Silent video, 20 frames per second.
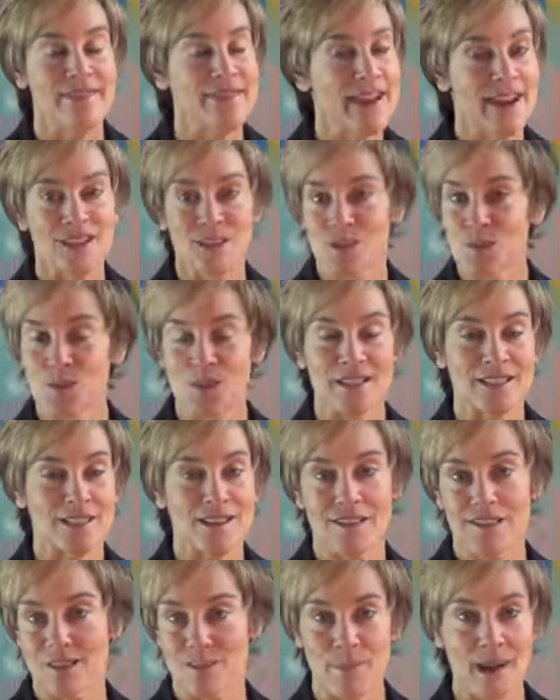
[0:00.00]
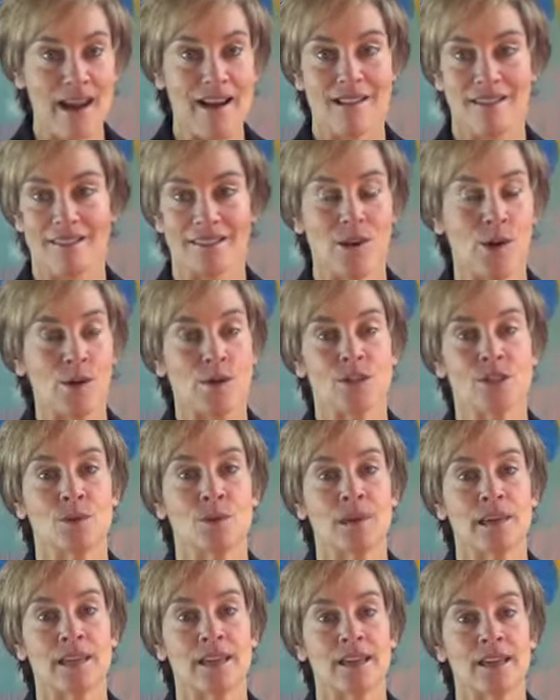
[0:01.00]
That's what it's all about,
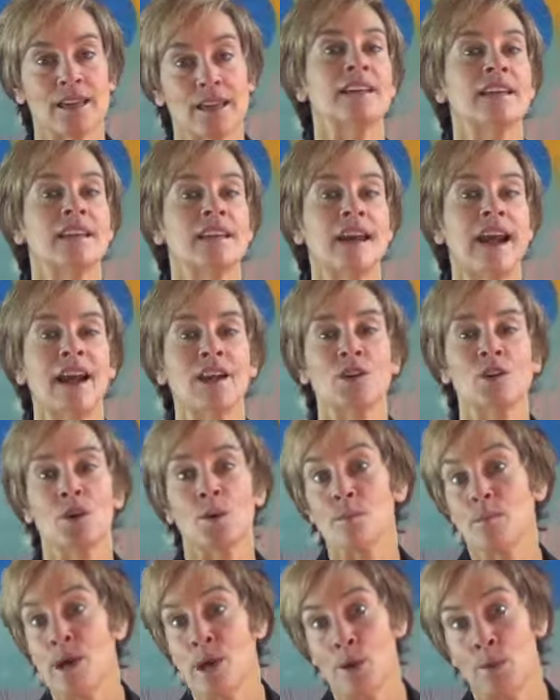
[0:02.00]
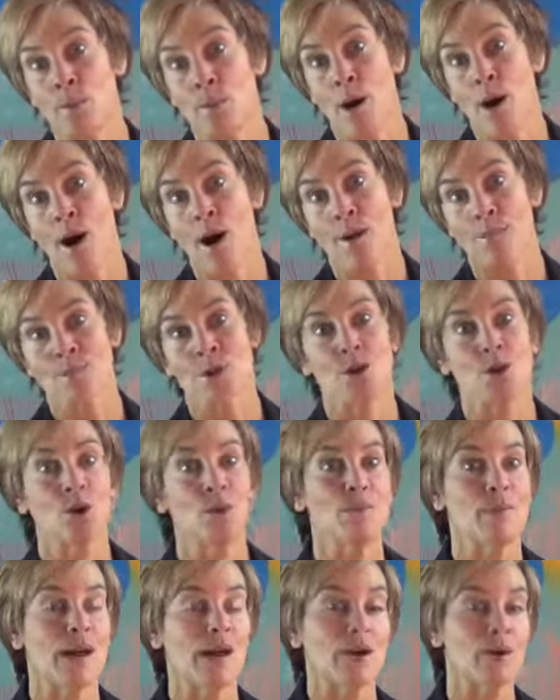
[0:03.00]
ultimately. And you're a better mom, you're
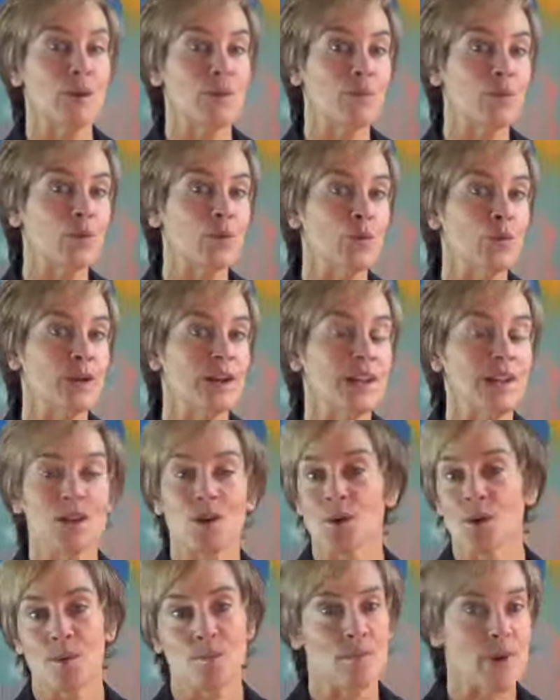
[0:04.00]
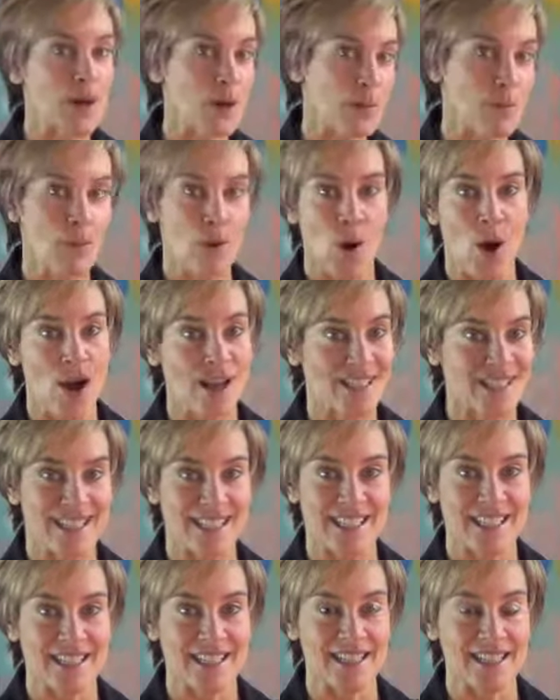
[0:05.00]
a better employee, you're a better
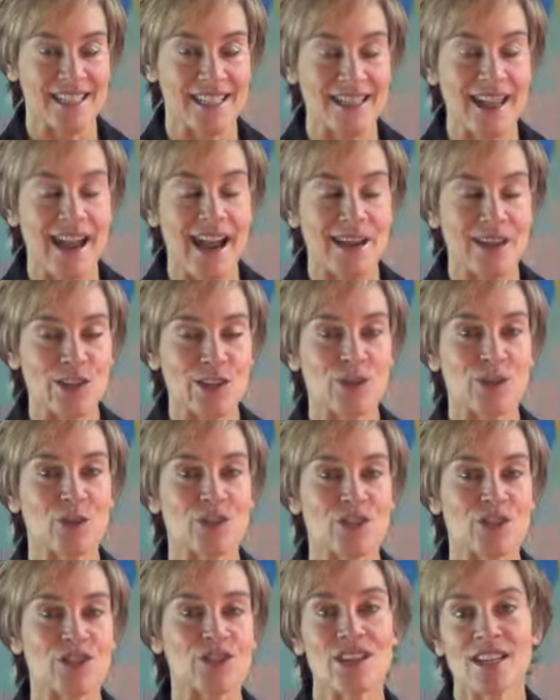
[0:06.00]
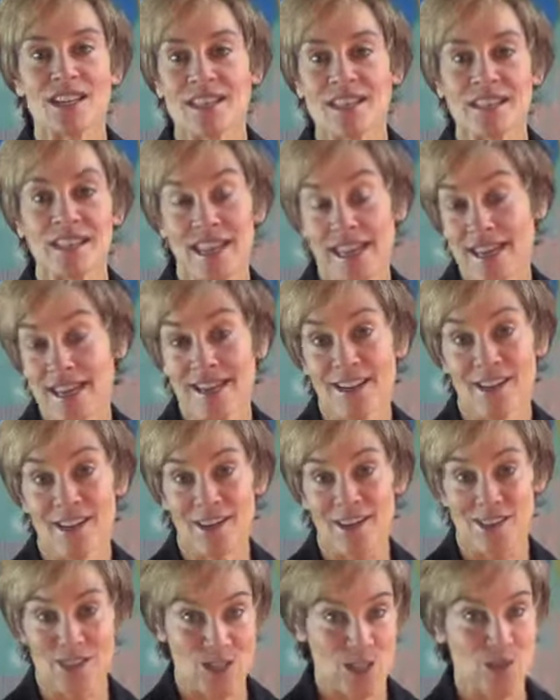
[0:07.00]
boss, and you're just
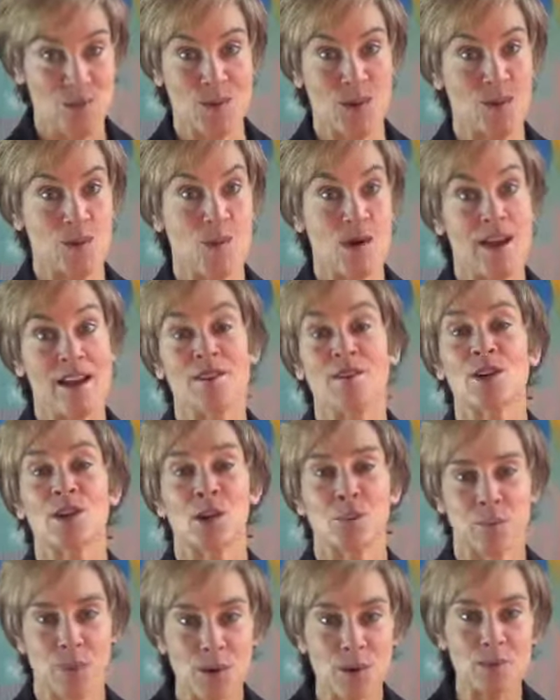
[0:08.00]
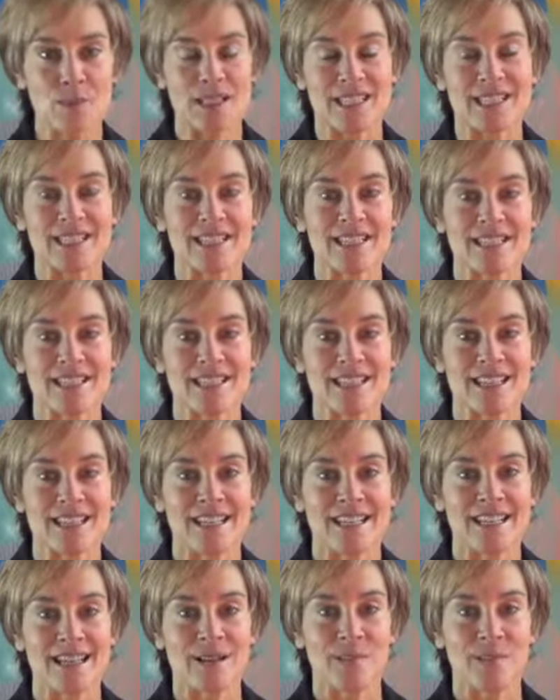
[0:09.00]
here doing whatever your purpose is